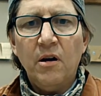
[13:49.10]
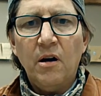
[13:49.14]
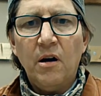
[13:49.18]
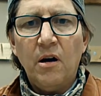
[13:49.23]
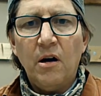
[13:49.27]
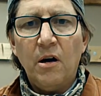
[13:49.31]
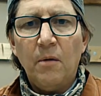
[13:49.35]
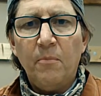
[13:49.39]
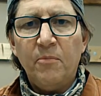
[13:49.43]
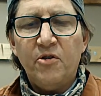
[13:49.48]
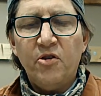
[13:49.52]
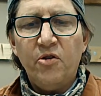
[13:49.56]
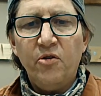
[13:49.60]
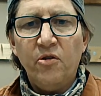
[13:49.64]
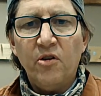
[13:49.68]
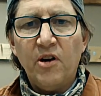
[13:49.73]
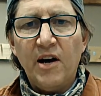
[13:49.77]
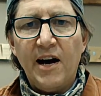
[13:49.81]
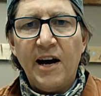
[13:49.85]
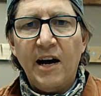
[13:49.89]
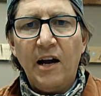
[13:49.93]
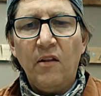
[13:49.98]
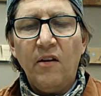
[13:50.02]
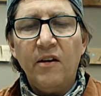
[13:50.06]
up to your
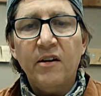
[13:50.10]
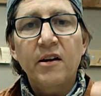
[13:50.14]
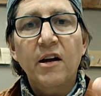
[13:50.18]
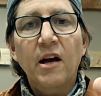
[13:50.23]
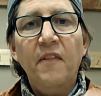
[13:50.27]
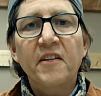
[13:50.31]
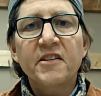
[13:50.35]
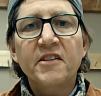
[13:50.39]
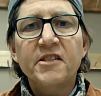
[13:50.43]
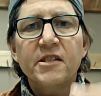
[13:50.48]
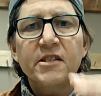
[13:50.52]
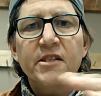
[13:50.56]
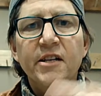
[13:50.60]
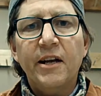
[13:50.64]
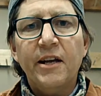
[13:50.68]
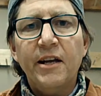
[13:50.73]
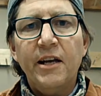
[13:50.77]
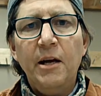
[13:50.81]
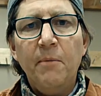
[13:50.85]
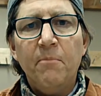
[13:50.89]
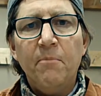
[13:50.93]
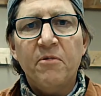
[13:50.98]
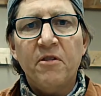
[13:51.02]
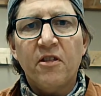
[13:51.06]
eyelet, and this is going to
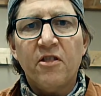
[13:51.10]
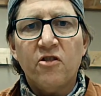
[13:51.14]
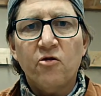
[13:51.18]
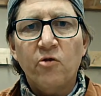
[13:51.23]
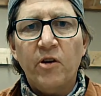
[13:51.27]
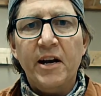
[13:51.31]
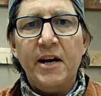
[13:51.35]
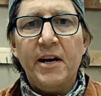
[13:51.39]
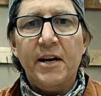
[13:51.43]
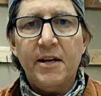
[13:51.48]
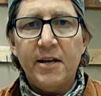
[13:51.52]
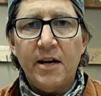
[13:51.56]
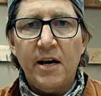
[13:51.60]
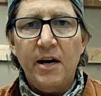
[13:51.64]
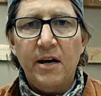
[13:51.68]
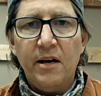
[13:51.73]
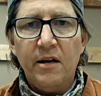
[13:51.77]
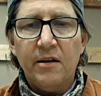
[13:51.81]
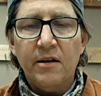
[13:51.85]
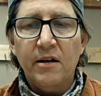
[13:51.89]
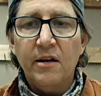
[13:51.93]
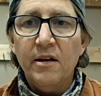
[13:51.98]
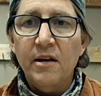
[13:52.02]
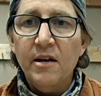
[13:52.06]
keep the thread tight.
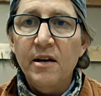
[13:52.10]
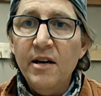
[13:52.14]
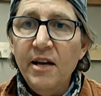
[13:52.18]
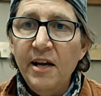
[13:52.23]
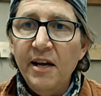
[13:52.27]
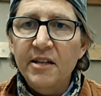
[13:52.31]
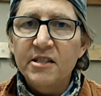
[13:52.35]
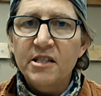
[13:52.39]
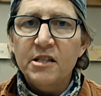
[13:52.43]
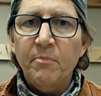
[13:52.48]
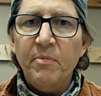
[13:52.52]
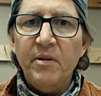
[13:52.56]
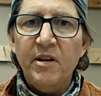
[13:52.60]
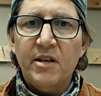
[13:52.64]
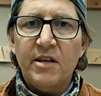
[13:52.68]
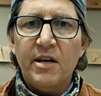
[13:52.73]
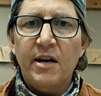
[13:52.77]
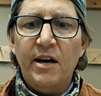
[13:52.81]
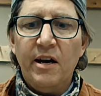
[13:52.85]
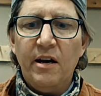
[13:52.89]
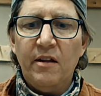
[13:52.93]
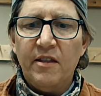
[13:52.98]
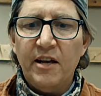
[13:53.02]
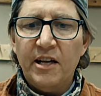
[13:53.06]
It needs to be
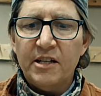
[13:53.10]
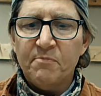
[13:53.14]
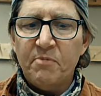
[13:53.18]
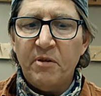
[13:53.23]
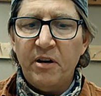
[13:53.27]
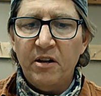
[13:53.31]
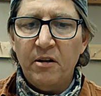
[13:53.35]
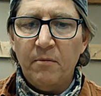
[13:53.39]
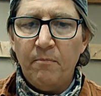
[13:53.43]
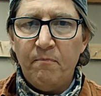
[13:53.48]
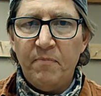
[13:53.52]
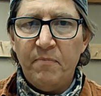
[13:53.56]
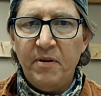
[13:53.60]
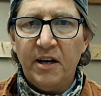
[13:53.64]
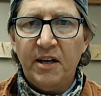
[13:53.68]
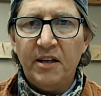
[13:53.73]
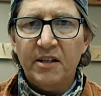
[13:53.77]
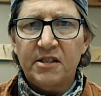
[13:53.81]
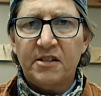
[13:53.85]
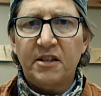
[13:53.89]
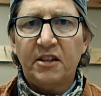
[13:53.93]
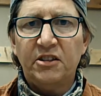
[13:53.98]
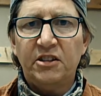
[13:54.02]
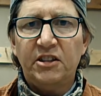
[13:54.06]
tight. That's probably the
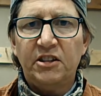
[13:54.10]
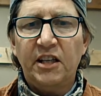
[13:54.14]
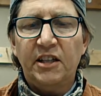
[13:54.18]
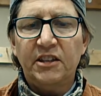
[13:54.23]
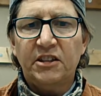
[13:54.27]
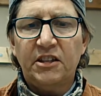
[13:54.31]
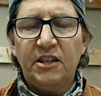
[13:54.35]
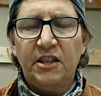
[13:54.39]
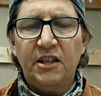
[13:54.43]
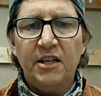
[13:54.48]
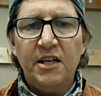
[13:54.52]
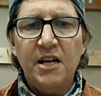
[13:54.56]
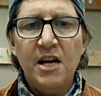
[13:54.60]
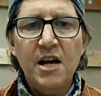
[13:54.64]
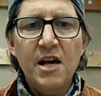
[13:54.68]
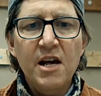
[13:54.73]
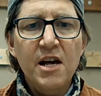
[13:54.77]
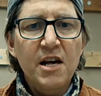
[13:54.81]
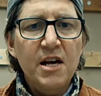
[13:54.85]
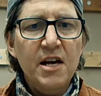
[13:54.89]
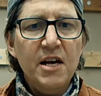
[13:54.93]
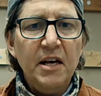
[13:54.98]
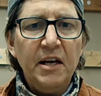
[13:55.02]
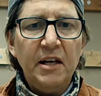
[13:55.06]
biggest suggestion,
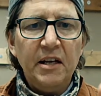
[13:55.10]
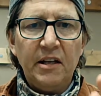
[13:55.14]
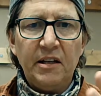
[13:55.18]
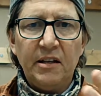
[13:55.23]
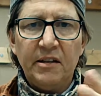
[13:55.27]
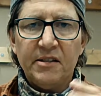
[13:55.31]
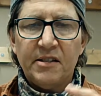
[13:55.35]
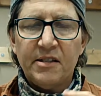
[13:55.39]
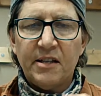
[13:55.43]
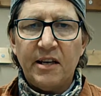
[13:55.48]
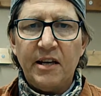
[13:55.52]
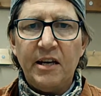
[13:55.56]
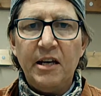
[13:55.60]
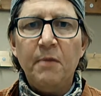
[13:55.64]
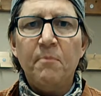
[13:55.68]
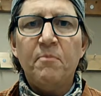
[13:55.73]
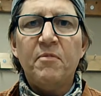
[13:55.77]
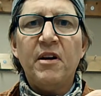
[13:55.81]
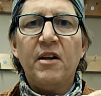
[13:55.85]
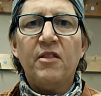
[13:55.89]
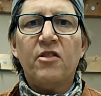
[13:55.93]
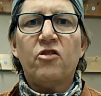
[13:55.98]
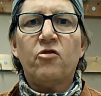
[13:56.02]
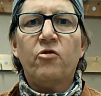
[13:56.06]
is keep
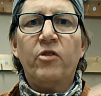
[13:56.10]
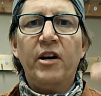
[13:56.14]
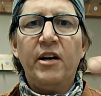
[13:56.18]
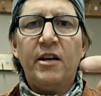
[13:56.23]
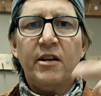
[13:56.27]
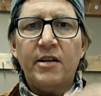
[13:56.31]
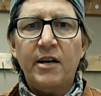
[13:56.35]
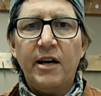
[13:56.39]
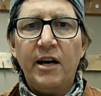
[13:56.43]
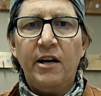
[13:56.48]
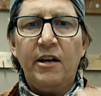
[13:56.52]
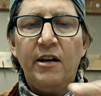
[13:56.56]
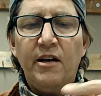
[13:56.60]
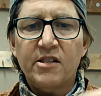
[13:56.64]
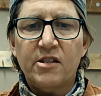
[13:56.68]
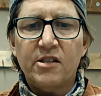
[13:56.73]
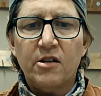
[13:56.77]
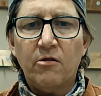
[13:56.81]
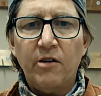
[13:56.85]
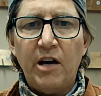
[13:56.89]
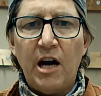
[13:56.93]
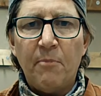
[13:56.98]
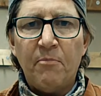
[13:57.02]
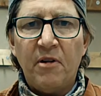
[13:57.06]
that thread tight as you're
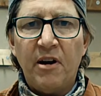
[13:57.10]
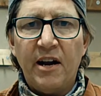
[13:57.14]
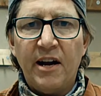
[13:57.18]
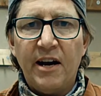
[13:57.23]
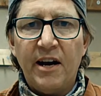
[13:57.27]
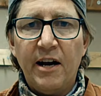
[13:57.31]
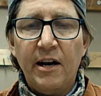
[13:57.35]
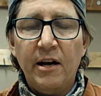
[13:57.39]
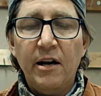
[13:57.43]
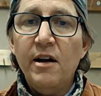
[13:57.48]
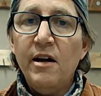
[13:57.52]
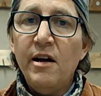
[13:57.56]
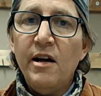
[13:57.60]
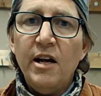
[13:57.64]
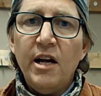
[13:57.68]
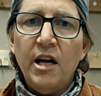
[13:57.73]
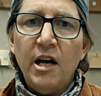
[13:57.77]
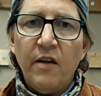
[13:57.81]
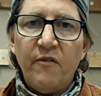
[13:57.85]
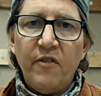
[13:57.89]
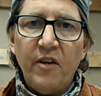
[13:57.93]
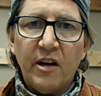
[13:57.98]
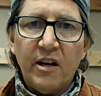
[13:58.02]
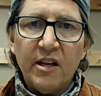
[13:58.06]
wrapping it on.
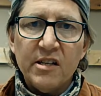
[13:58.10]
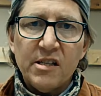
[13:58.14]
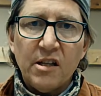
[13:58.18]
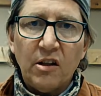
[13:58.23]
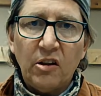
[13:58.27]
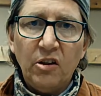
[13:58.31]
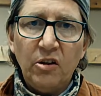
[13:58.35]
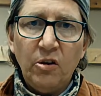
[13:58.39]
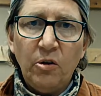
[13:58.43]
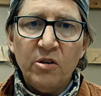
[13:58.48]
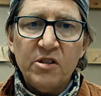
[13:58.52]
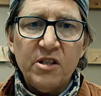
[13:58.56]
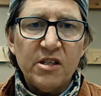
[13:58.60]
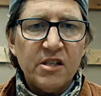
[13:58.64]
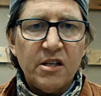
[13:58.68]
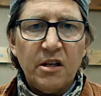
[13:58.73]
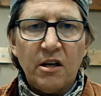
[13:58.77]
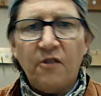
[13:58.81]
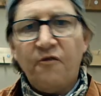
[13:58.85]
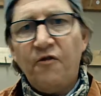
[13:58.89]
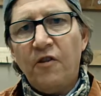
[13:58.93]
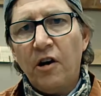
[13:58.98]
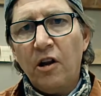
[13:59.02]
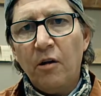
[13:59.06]
If it gets loose, it's going
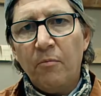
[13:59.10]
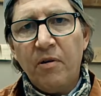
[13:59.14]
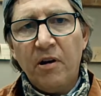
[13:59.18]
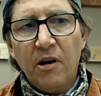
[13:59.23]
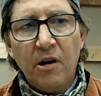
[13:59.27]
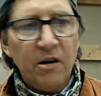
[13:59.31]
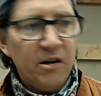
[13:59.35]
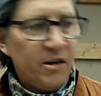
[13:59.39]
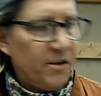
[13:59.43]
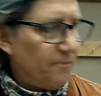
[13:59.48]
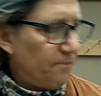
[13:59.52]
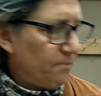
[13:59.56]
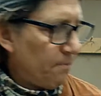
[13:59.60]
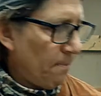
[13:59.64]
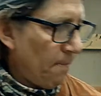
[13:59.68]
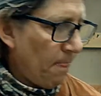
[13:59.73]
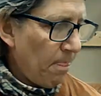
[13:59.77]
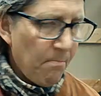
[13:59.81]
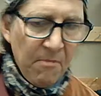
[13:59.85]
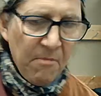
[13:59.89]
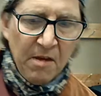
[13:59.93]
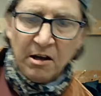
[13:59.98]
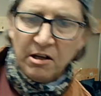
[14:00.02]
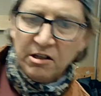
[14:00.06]
to fall apart.
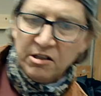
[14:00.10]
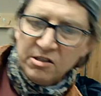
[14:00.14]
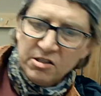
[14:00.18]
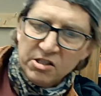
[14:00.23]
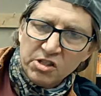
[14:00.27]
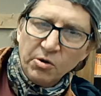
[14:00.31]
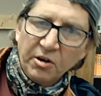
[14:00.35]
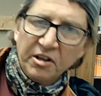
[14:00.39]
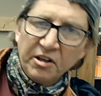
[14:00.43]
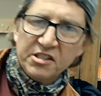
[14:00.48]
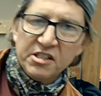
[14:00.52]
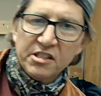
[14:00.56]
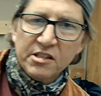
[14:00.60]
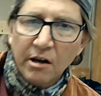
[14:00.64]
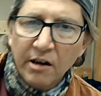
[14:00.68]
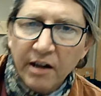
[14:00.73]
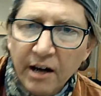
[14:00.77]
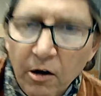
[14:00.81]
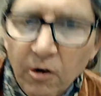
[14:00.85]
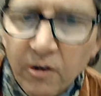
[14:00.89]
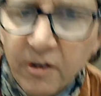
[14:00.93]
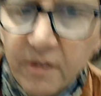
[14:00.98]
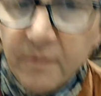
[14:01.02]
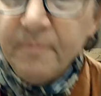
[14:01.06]
So to start
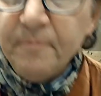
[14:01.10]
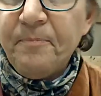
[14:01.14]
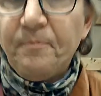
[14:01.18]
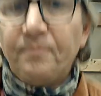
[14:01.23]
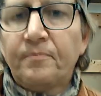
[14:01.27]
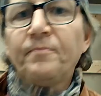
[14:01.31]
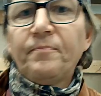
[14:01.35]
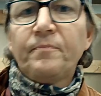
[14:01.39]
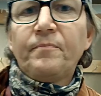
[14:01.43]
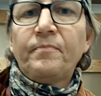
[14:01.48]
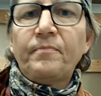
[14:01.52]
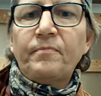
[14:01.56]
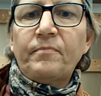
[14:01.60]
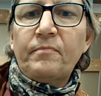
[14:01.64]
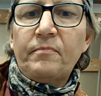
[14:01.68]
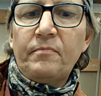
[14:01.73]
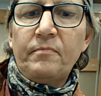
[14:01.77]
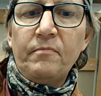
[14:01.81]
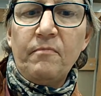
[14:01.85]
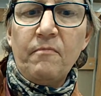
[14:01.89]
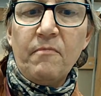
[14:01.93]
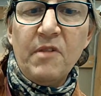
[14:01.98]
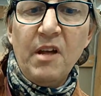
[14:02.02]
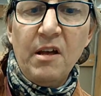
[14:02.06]
out,
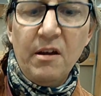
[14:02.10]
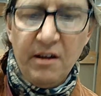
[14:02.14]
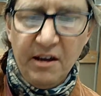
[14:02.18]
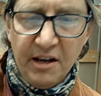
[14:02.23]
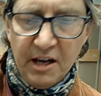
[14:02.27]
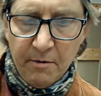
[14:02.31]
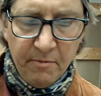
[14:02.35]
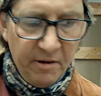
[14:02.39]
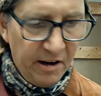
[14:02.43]
I got my